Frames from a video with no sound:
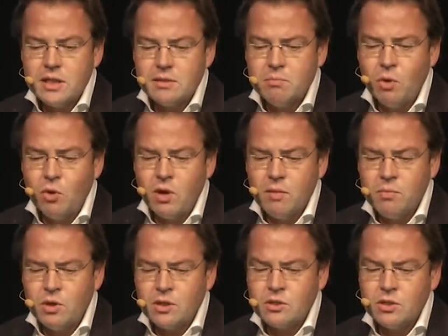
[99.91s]
that more and
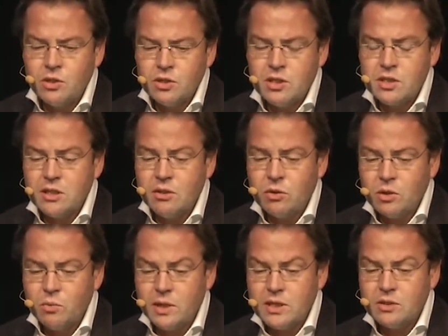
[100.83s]
more churches in
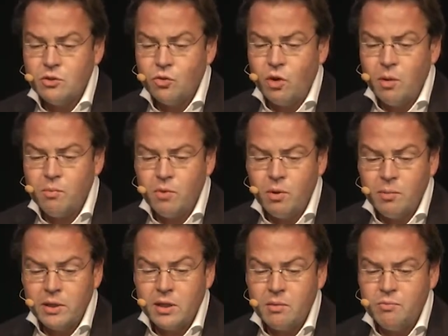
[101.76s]
Northwest Europe will
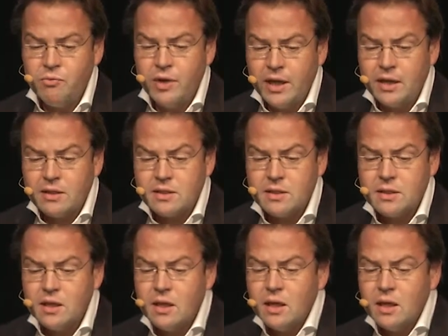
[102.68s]
become vacant.